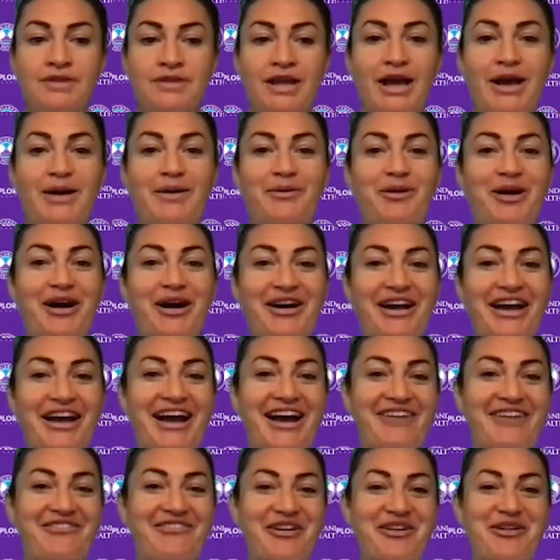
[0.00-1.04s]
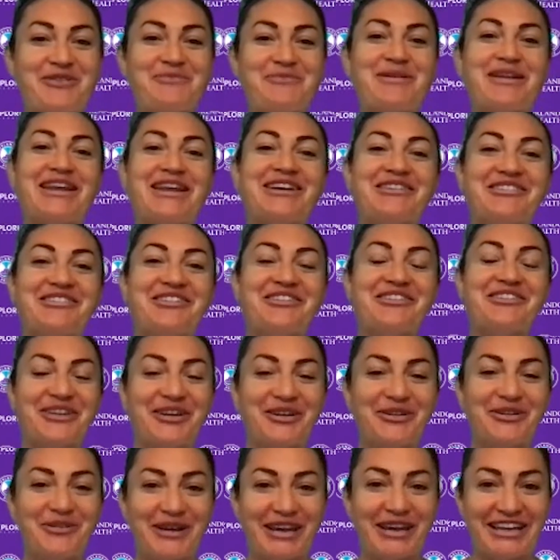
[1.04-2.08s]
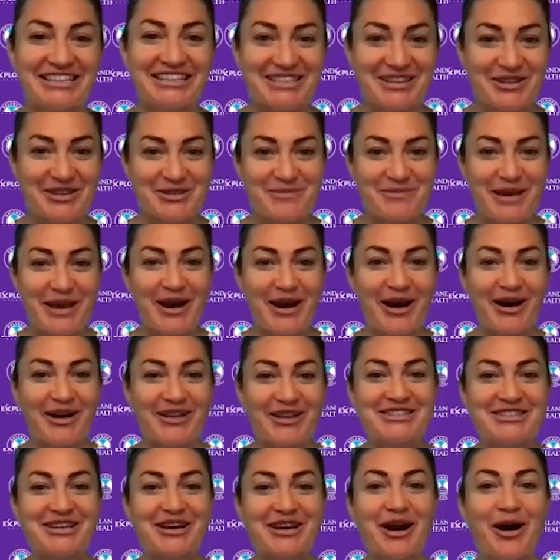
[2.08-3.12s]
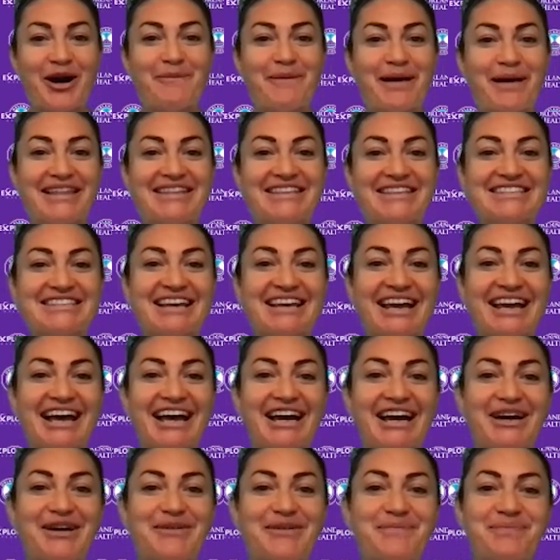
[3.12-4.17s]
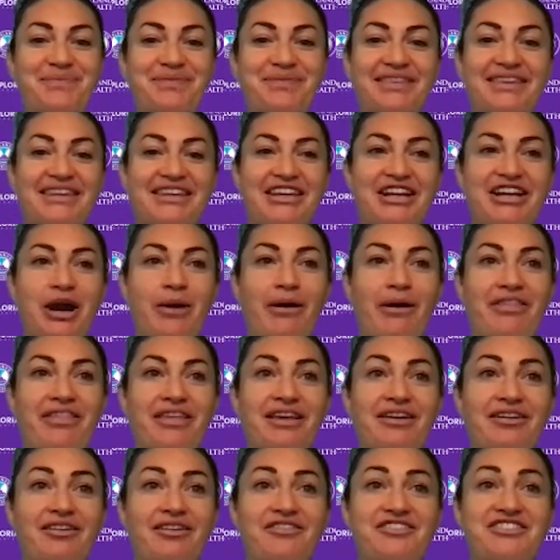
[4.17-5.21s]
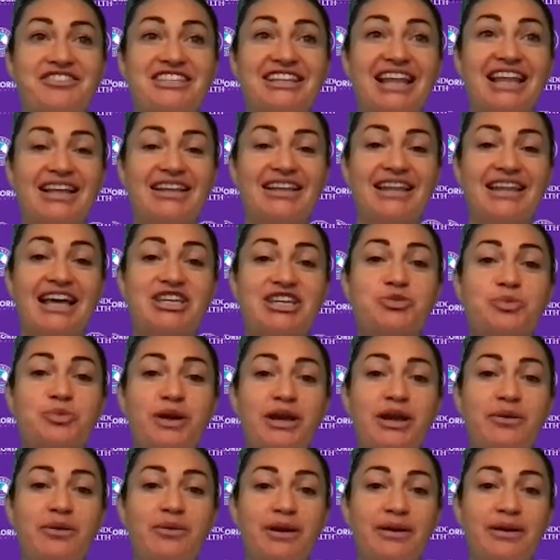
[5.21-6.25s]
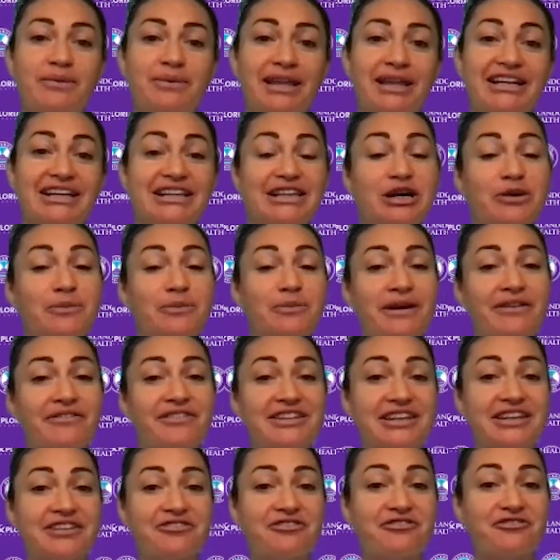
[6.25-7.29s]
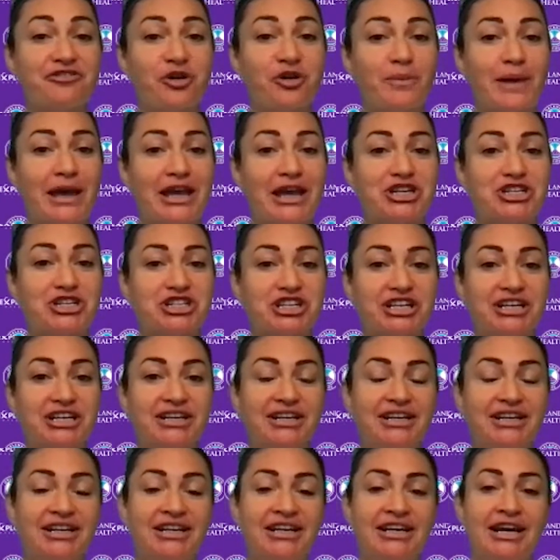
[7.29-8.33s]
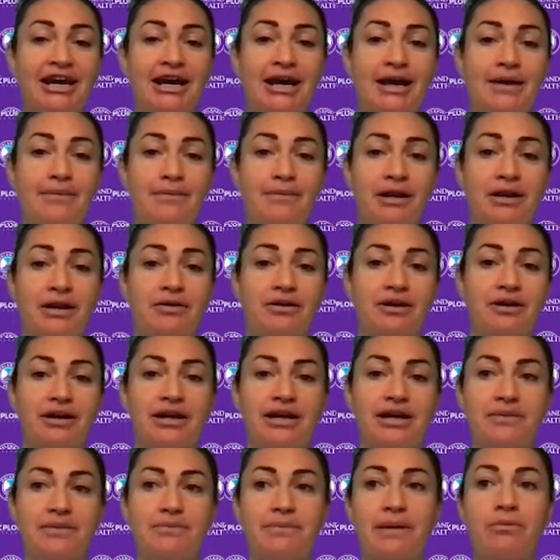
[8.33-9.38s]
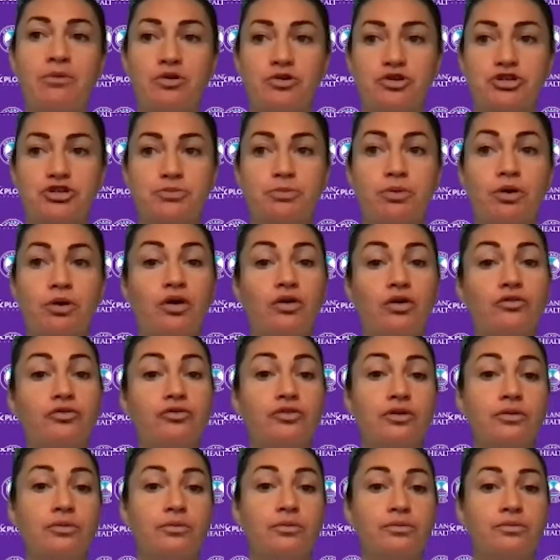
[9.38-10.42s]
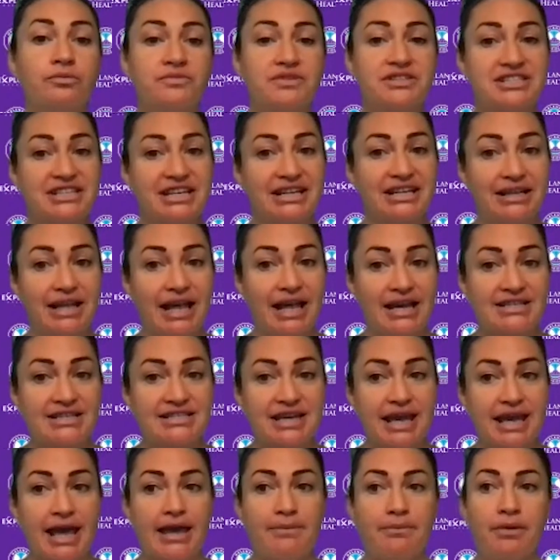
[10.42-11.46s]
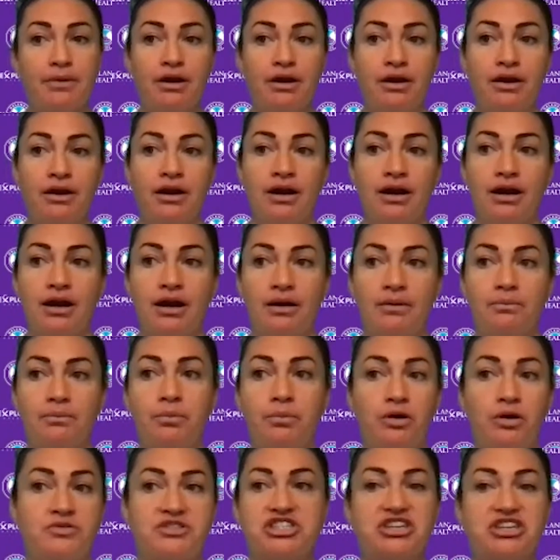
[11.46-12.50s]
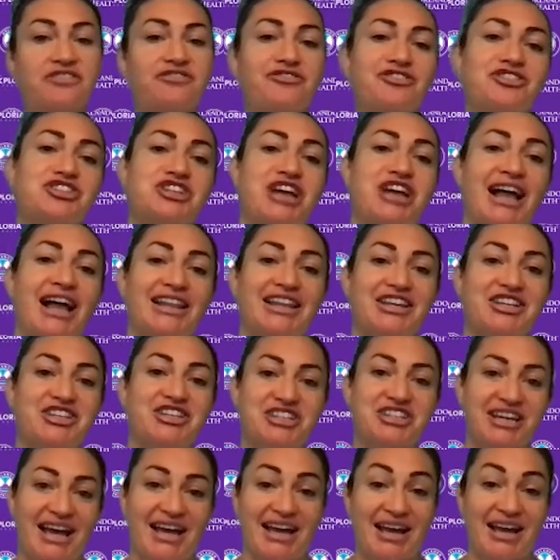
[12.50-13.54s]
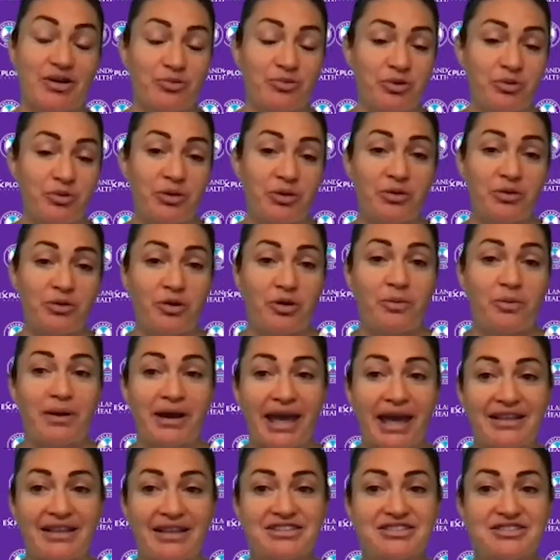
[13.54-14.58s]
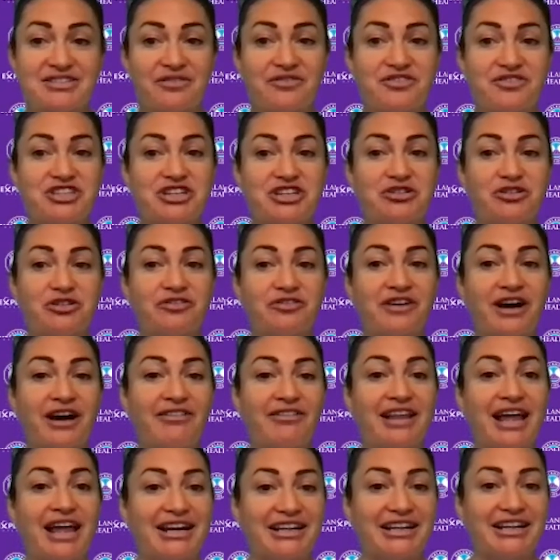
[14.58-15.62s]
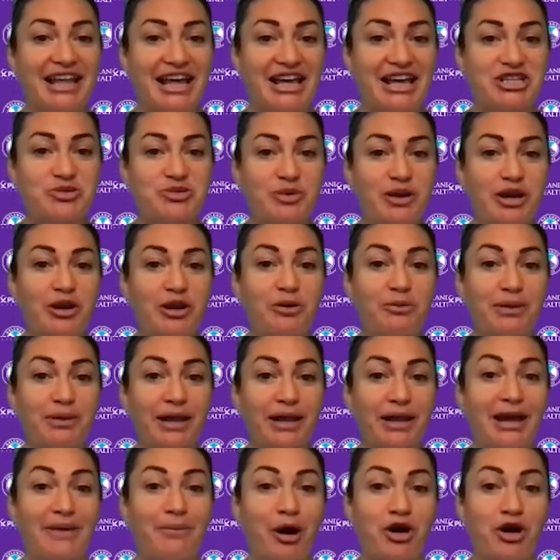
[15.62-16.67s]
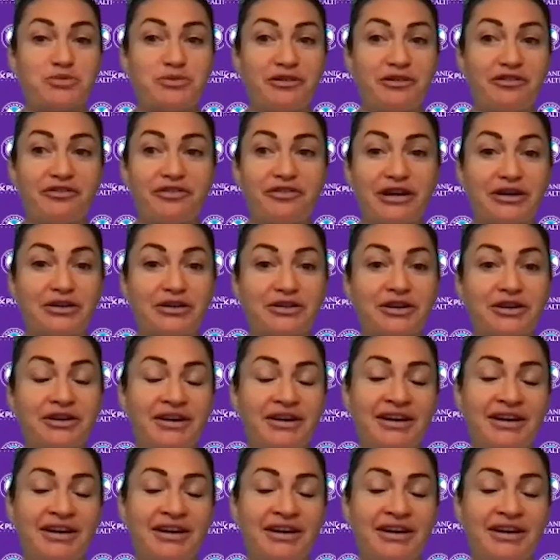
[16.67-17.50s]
Well, I've only been here a few weeks, so it's a bit hard to comment. You know, I think obviously last week we played a little bit of a different formation, and I had a bit more support from Sid last game. But it was a different challenge. We were up against, obviously, North Carolina last week. You play a box midfield.